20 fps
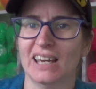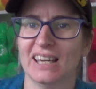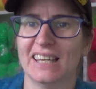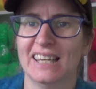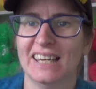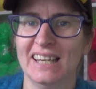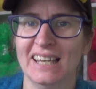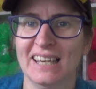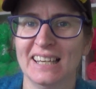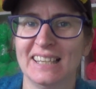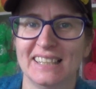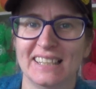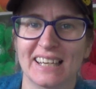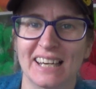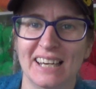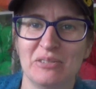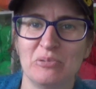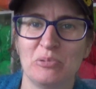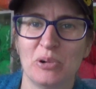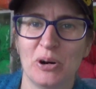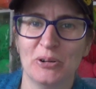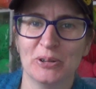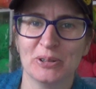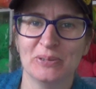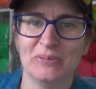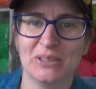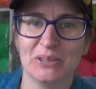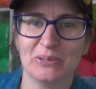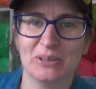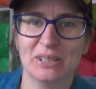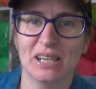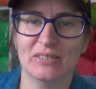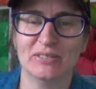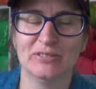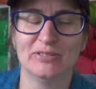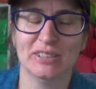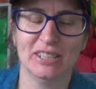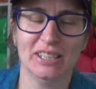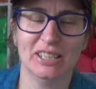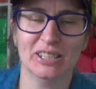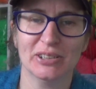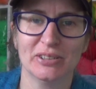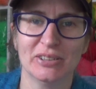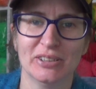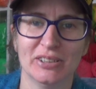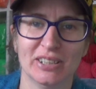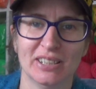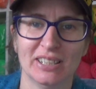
G'day and welcome to another video.